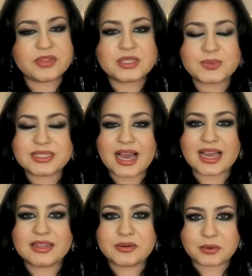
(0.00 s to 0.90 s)
This was a
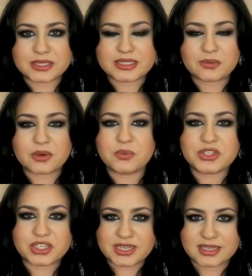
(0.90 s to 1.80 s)
highly requested one,
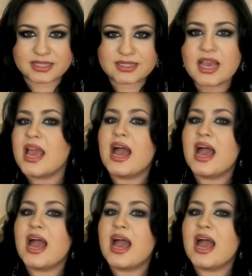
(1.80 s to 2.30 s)
which is